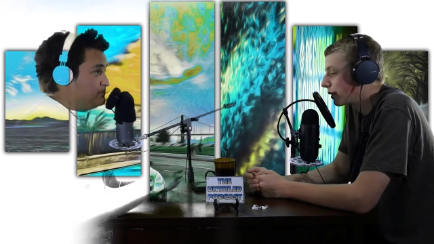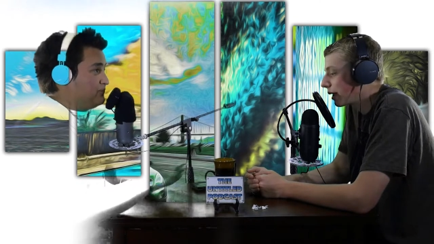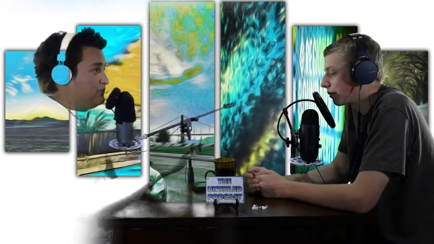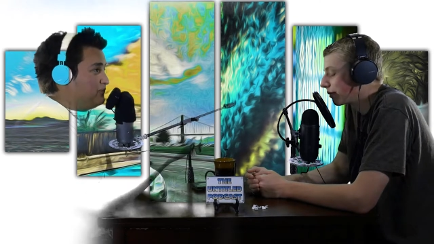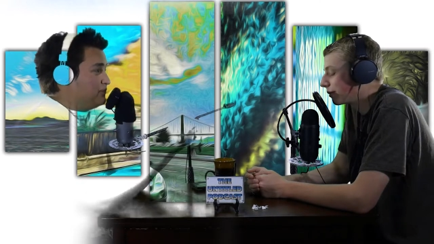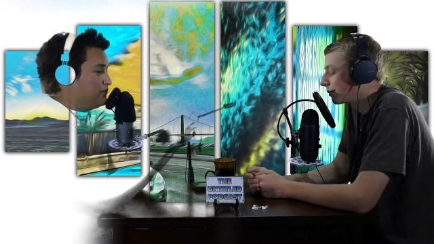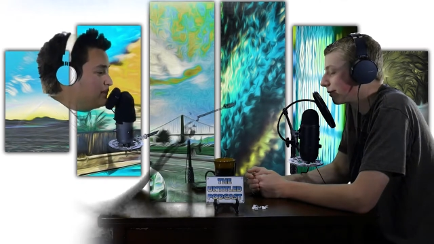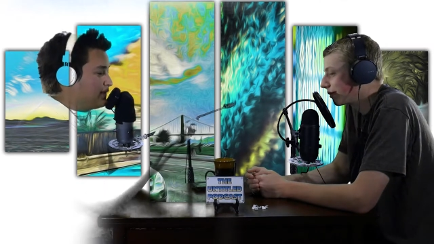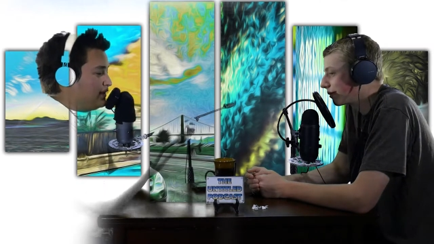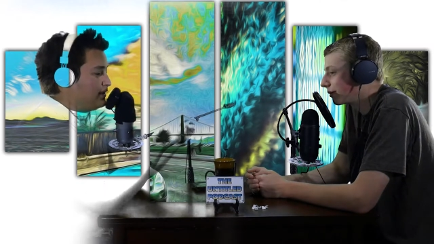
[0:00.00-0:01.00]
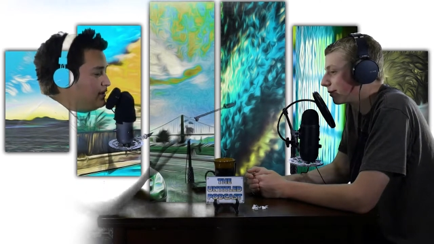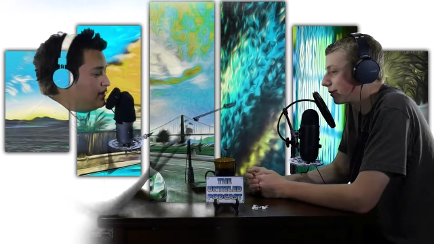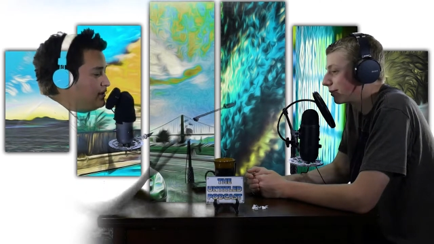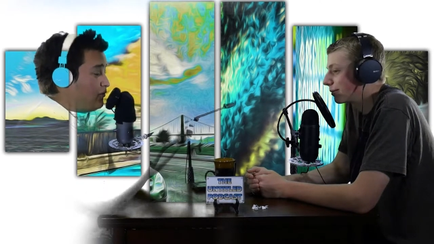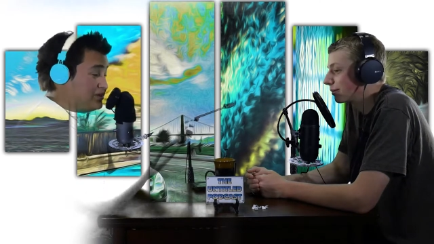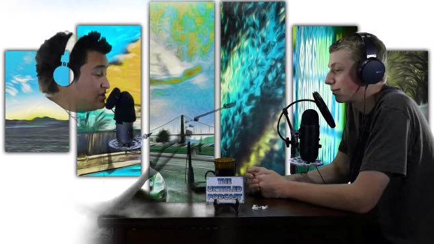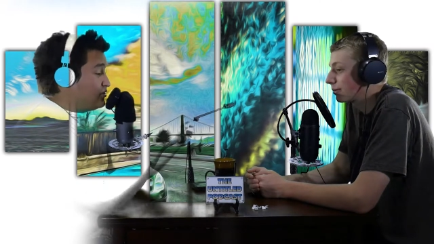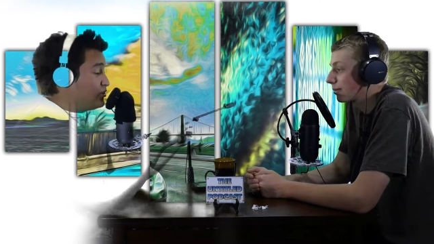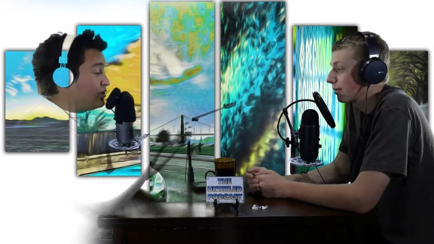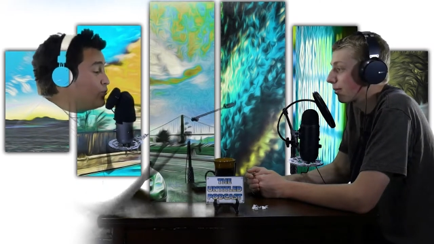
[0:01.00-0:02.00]
Speaker 1: Yeah.
Speaker 2: Question
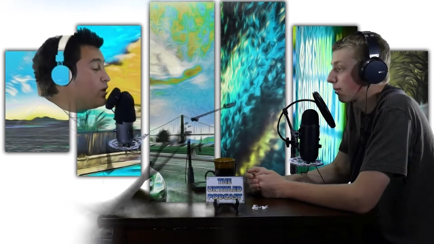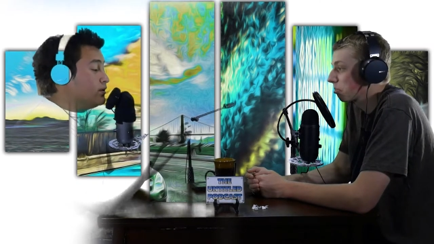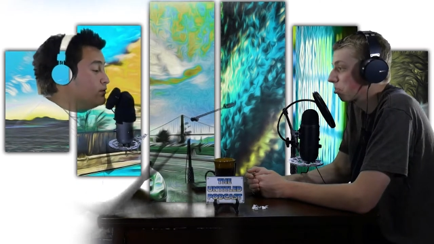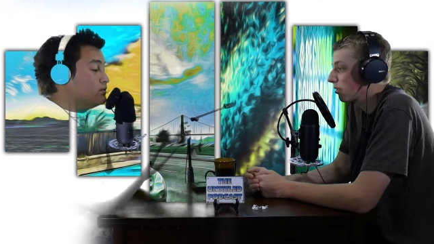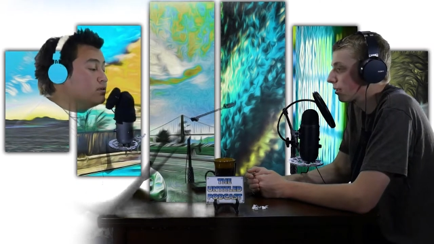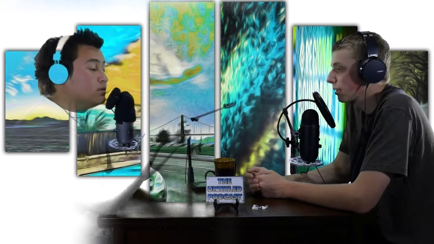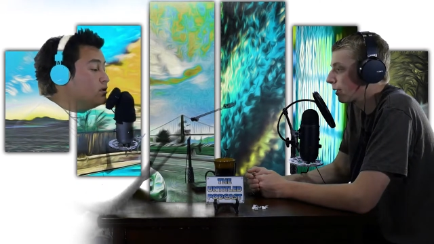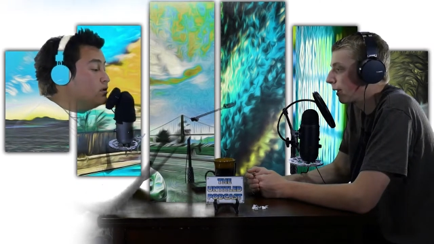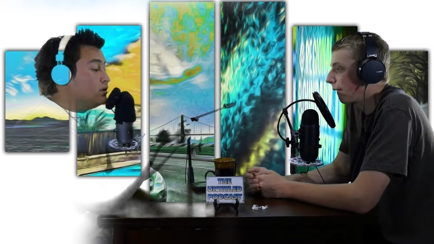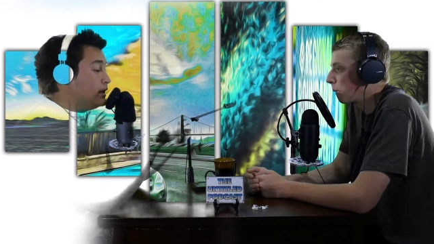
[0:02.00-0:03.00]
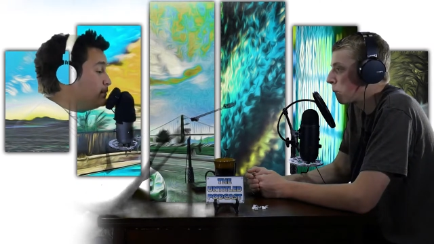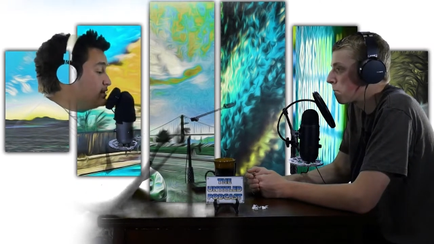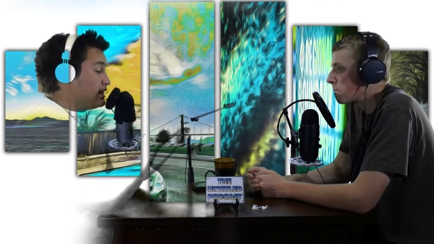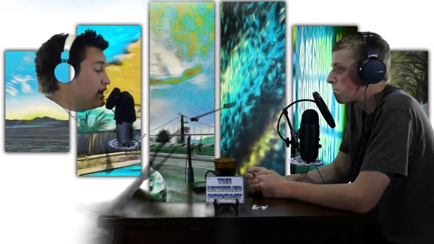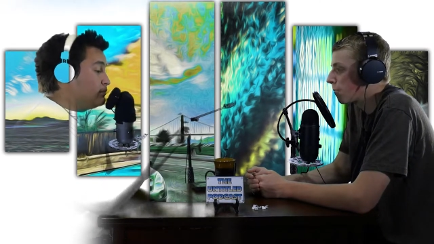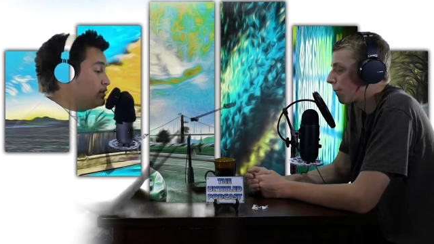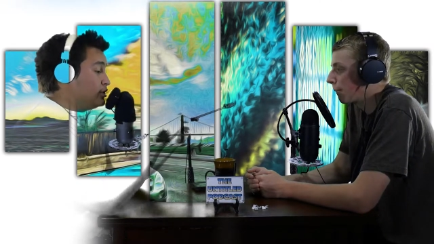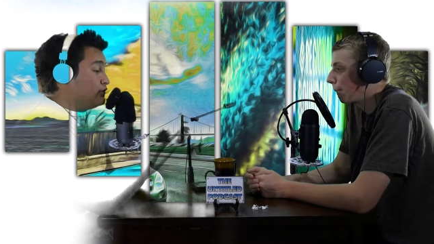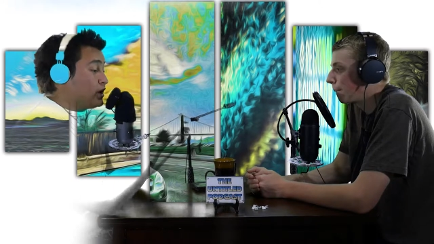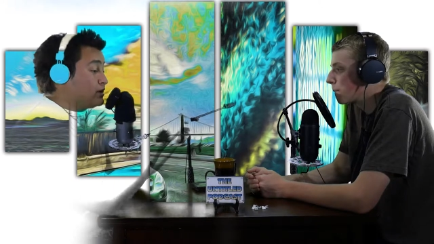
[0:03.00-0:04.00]
thirty-one. Name the time
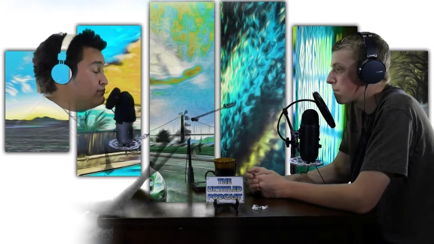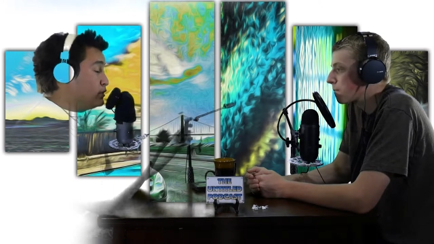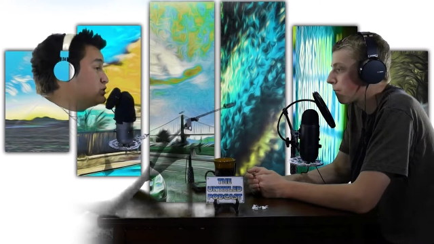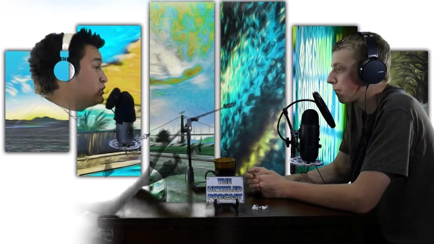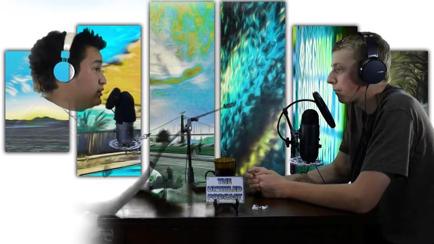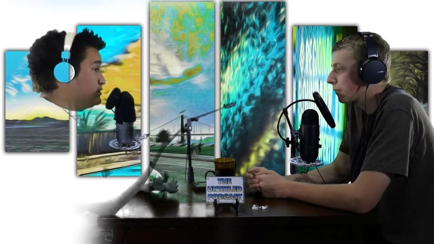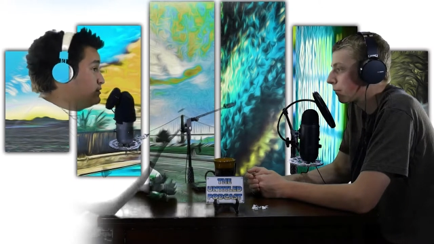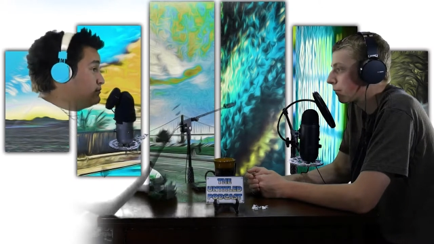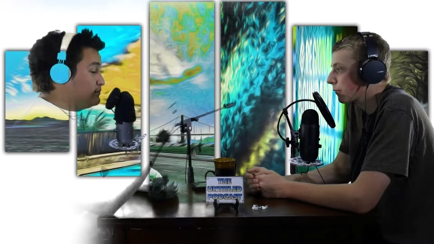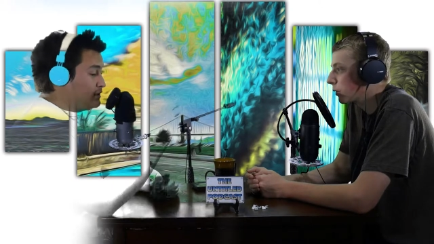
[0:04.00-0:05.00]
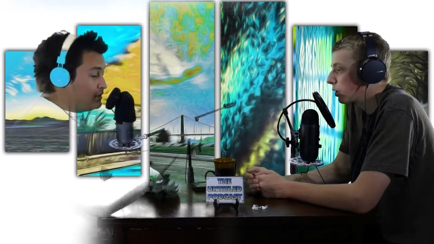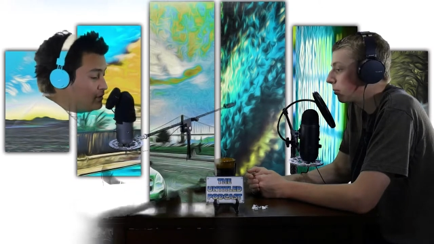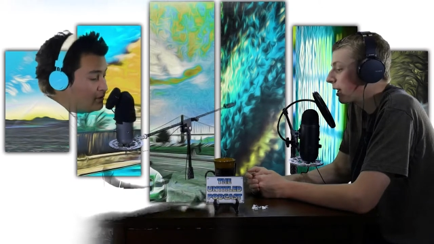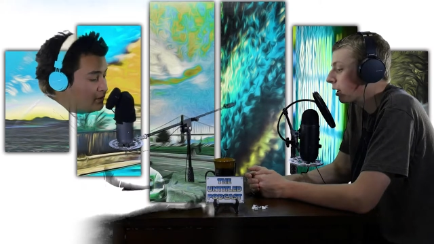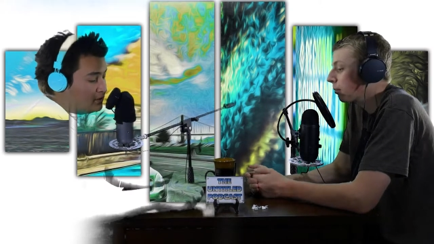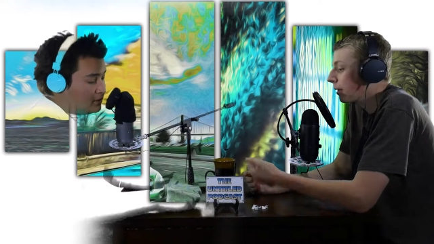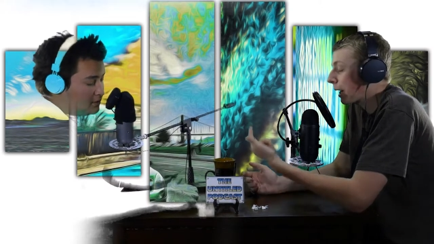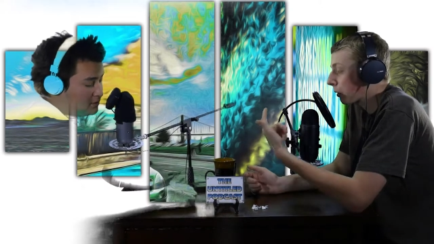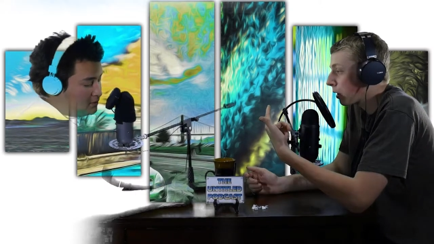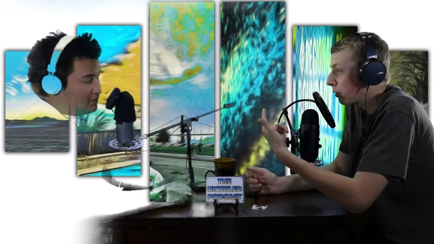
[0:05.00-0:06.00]
you've gotten most hurt.
Speaker 1: We should make our
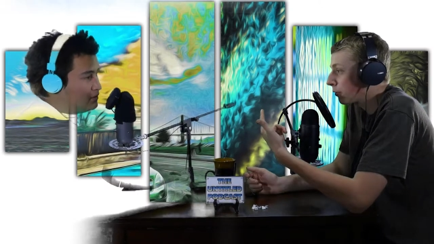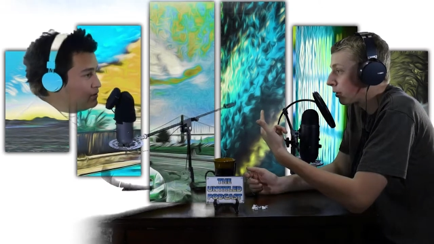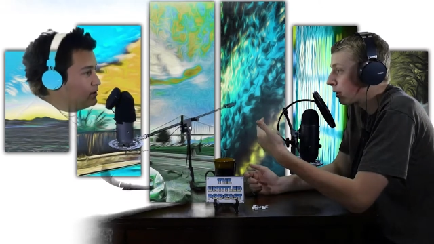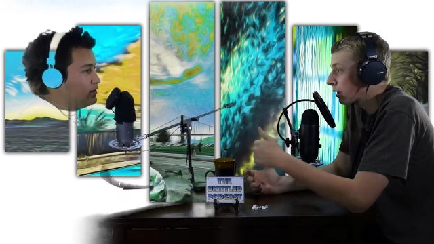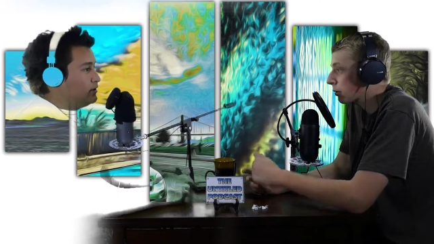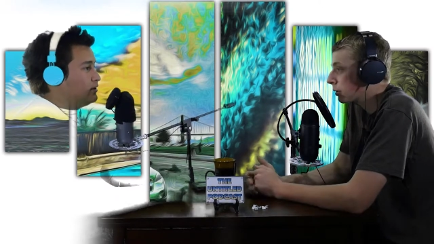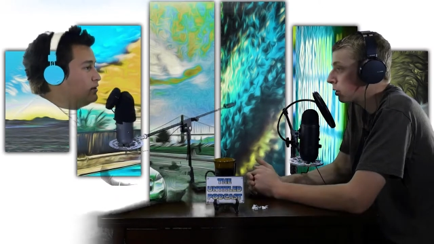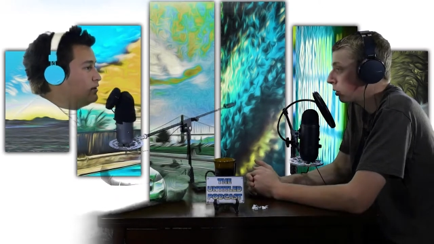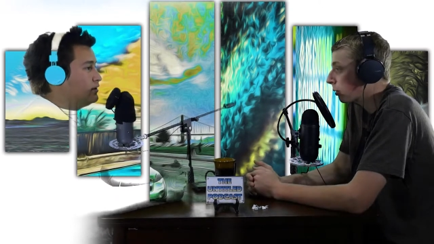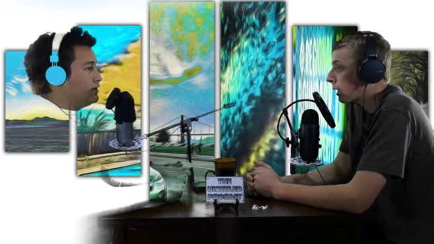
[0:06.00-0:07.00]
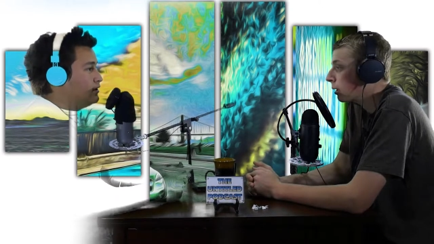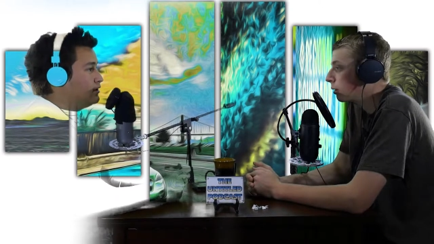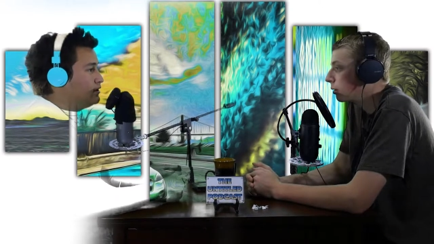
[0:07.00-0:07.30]
background for the next one just green.